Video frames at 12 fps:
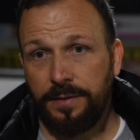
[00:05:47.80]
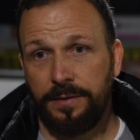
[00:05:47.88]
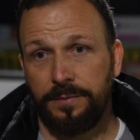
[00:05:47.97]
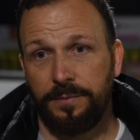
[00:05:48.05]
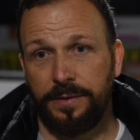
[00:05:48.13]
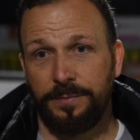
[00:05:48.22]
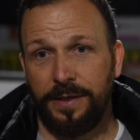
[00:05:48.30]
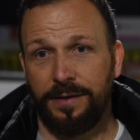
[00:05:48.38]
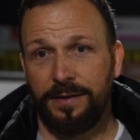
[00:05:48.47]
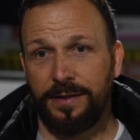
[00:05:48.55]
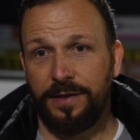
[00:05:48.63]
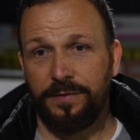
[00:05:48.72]
when we're
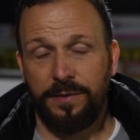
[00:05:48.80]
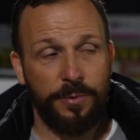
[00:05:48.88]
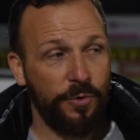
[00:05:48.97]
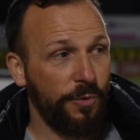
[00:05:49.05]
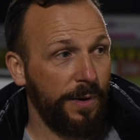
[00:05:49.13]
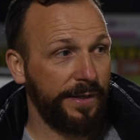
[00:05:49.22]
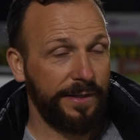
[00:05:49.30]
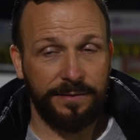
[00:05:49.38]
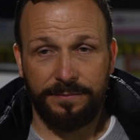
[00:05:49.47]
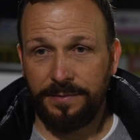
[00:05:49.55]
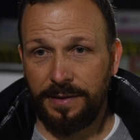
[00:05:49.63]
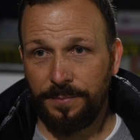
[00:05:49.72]
giving the ball away
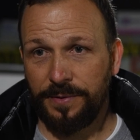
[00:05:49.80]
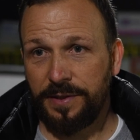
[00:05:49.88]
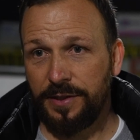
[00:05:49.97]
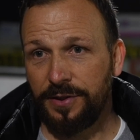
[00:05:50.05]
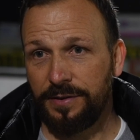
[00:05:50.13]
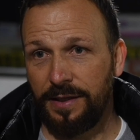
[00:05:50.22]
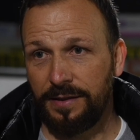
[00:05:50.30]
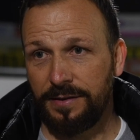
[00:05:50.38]
in possession,